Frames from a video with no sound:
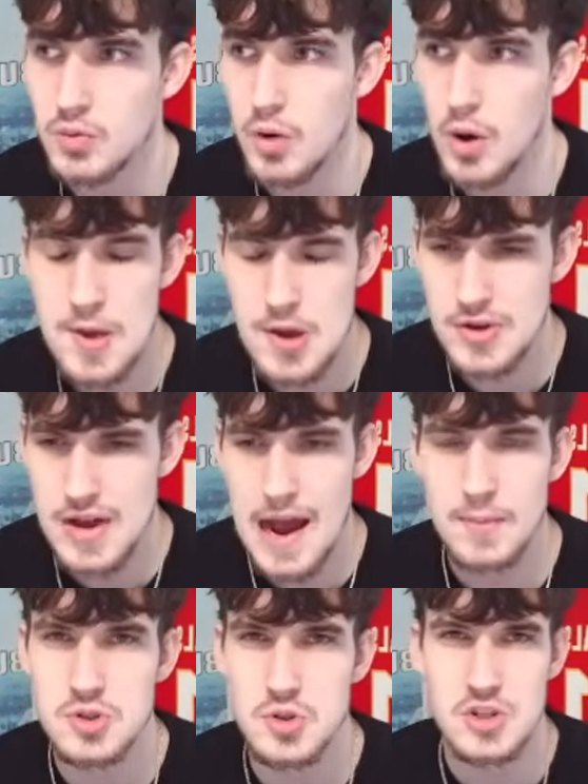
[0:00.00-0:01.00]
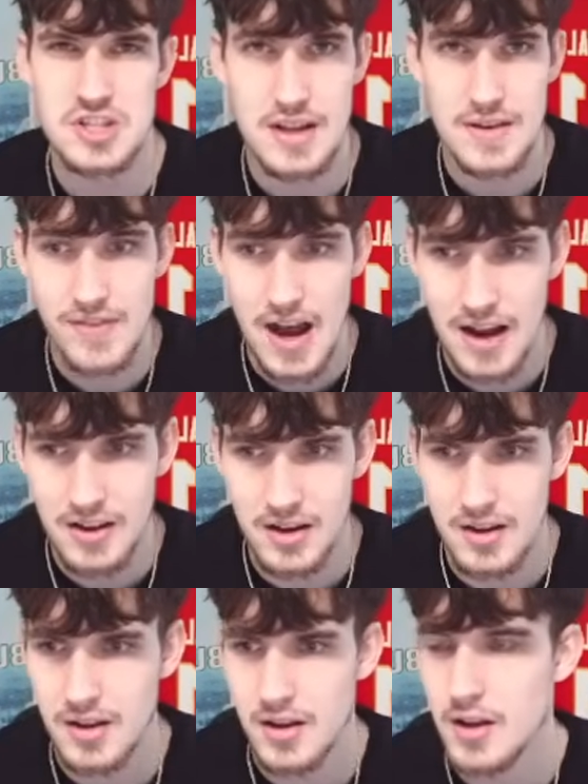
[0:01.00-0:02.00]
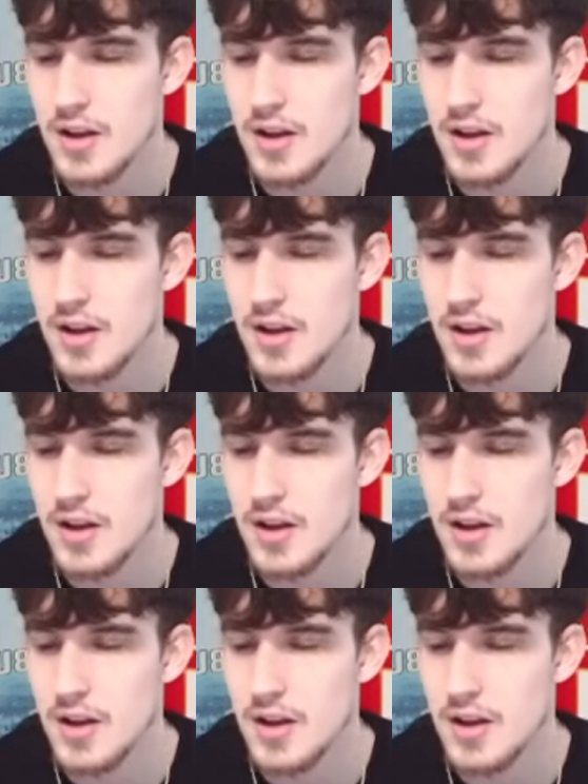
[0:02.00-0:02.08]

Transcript: Romeo Dobbs was Nevada.